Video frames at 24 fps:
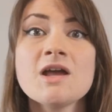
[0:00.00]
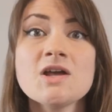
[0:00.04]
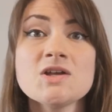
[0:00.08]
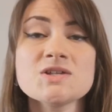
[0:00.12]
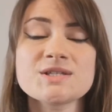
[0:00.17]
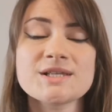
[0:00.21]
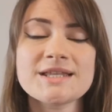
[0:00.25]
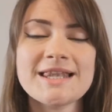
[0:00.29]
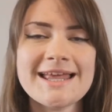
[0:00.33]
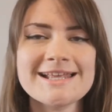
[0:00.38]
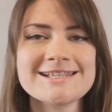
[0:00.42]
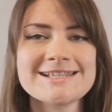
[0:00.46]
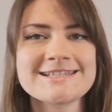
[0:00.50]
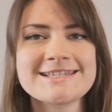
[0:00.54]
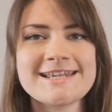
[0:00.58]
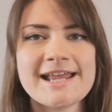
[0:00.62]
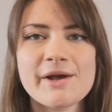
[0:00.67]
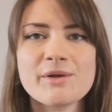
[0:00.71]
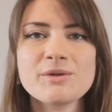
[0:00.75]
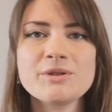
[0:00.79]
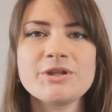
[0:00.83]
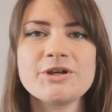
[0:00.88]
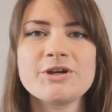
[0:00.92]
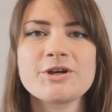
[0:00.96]
So let's
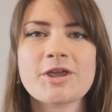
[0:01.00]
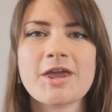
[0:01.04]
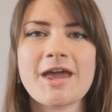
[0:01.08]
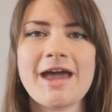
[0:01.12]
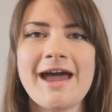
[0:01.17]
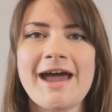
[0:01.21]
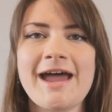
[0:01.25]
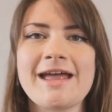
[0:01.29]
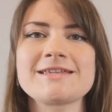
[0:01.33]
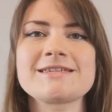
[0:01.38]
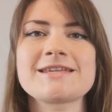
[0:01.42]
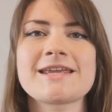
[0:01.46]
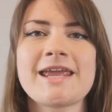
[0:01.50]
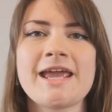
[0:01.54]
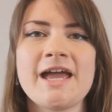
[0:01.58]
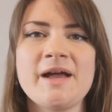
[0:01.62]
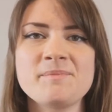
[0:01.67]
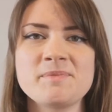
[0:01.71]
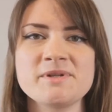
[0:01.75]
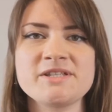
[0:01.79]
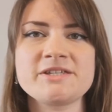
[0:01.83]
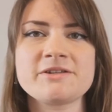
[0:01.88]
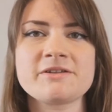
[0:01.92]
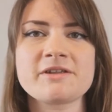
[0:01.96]
now look at
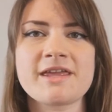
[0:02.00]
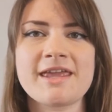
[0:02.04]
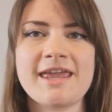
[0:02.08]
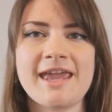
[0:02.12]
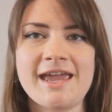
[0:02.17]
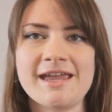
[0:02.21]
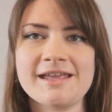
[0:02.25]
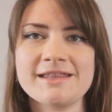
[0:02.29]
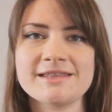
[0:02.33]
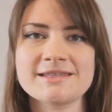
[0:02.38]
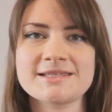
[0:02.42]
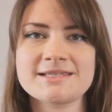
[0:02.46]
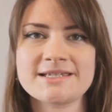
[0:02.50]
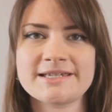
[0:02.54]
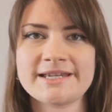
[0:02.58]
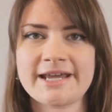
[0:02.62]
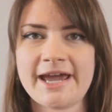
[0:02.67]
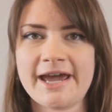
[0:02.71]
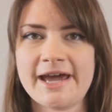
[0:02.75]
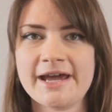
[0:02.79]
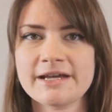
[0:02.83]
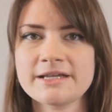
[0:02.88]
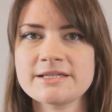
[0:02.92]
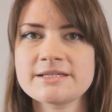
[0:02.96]
capital gains
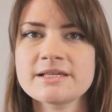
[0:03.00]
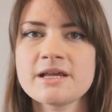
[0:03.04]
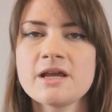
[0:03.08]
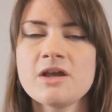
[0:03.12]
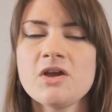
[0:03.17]
tax.